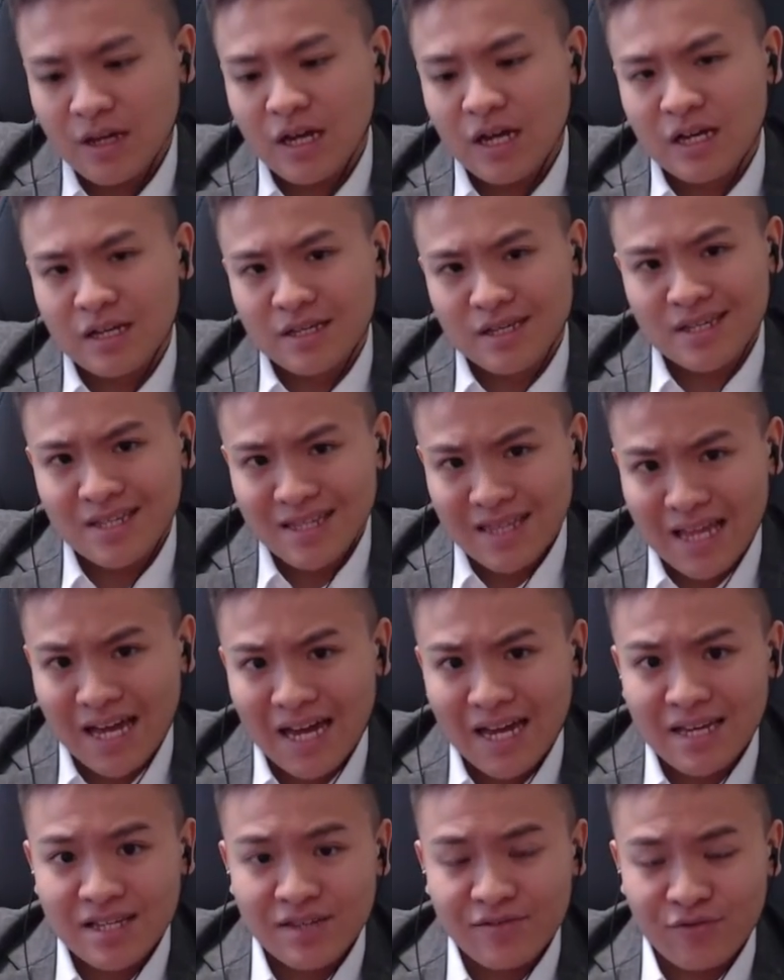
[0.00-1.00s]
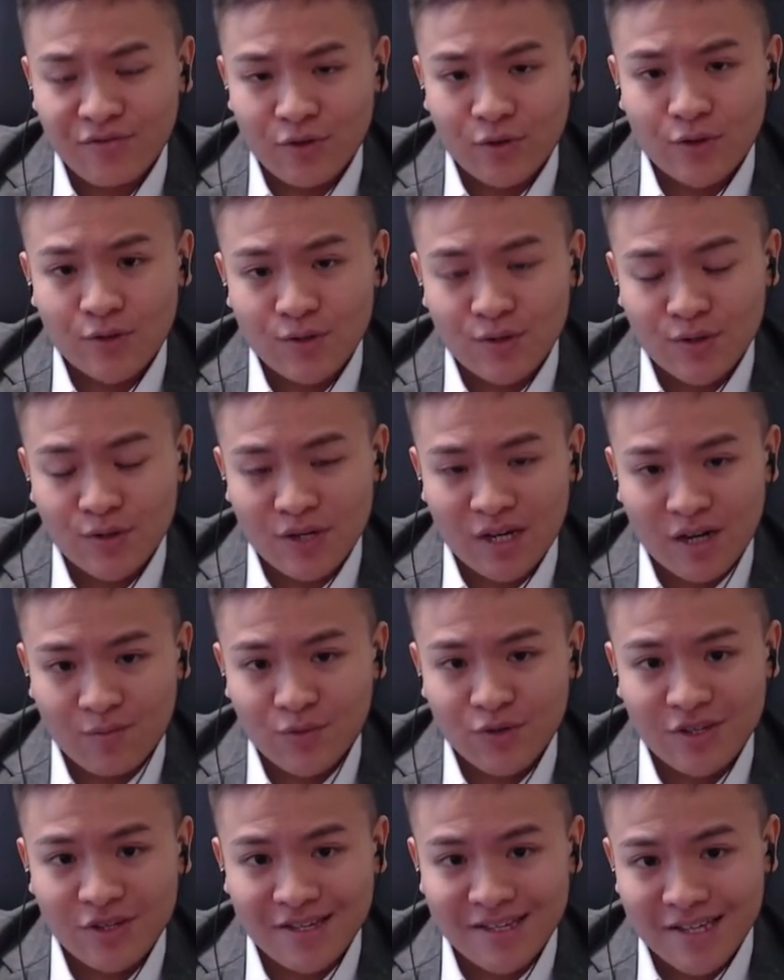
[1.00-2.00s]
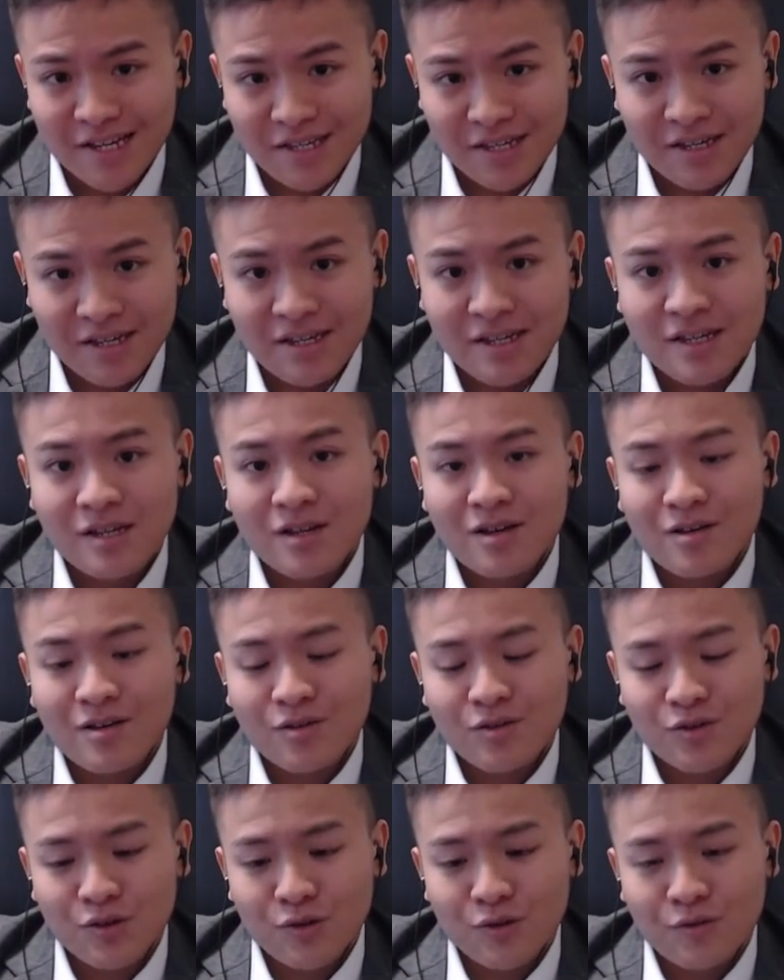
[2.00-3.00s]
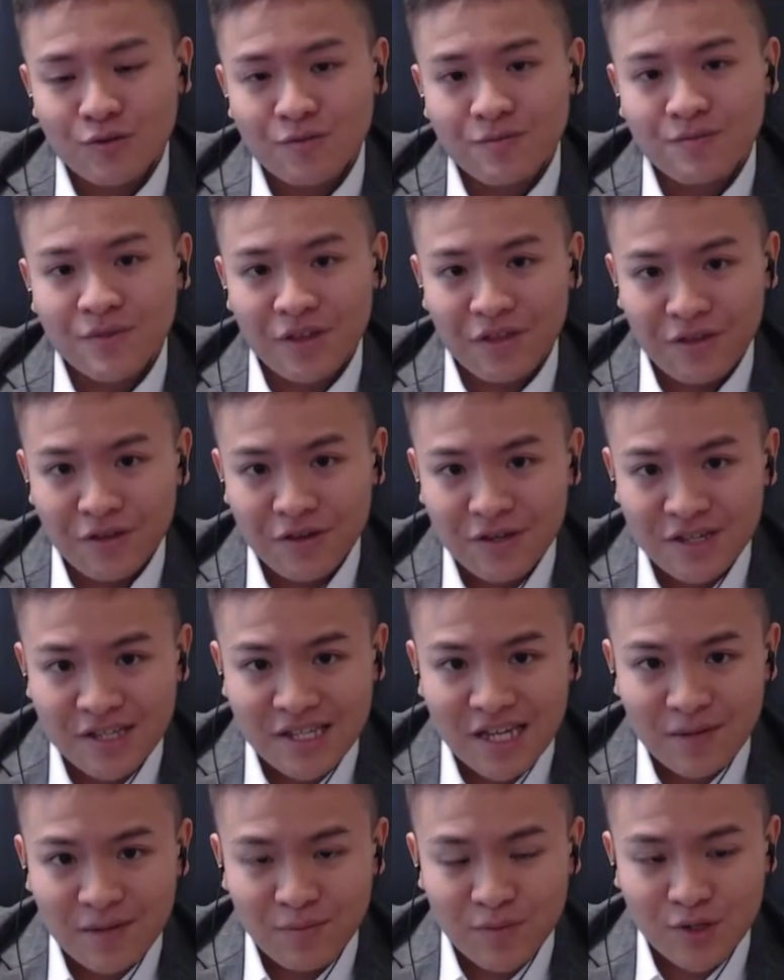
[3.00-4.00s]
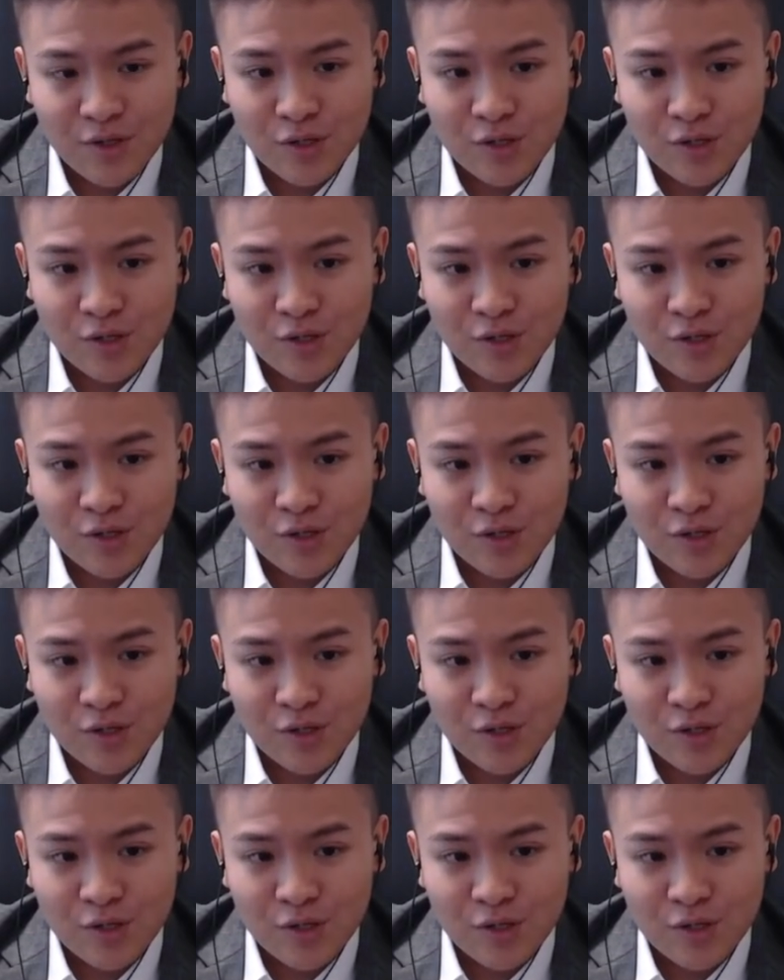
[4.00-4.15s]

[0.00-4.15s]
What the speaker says: slides for you to help you study. So the third step is to